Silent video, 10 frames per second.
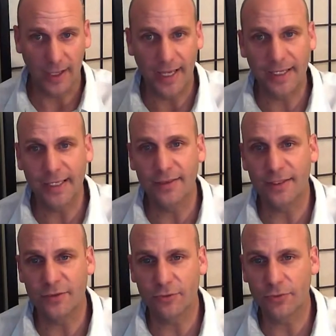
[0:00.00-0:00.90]
And again,
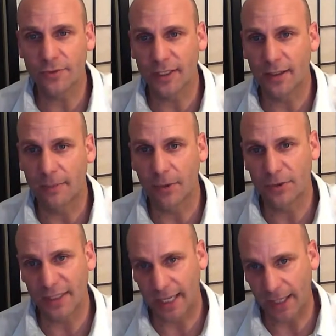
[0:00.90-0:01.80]
these rules are
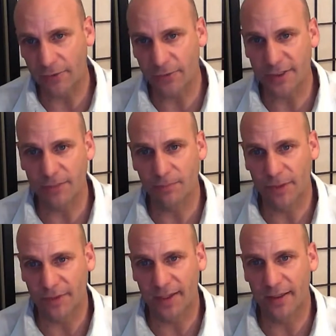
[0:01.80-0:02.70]
mostly unwritten,
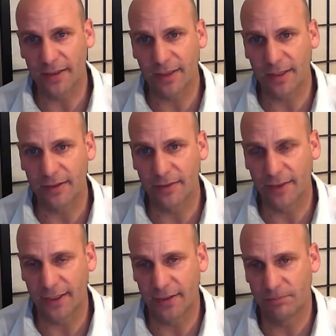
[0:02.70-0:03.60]
but they
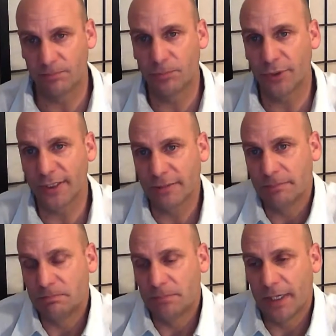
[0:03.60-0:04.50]
are pretty
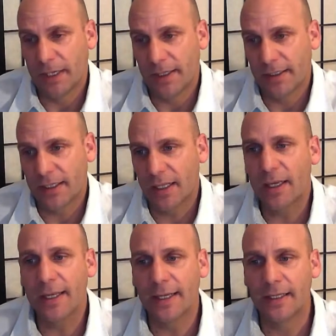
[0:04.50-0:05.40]

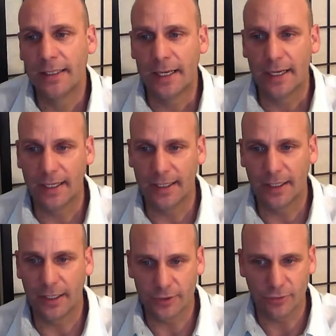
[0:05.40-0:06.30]
clear
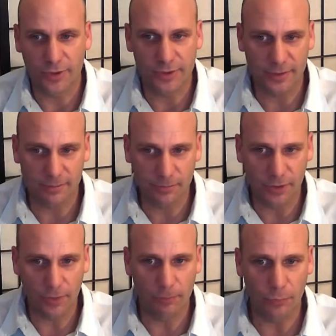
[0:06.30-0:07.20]
across,
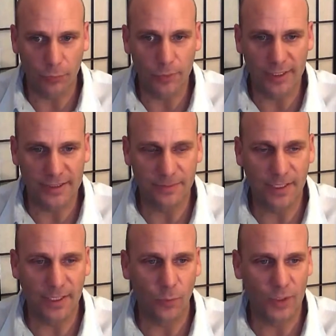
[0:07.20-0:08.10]
broadly
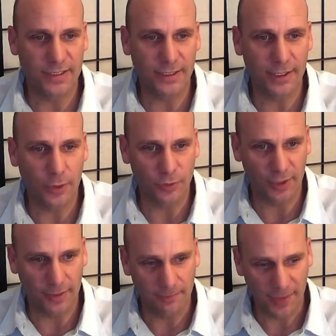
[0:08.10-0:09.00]
speaking, Western
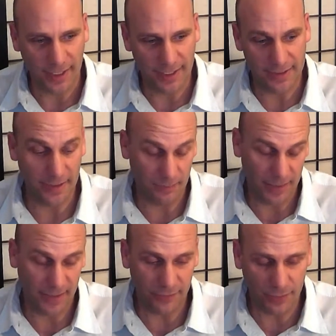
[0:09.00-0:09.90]
culture and
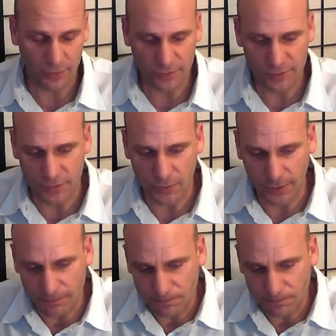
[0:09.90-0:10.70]
other cultures as well.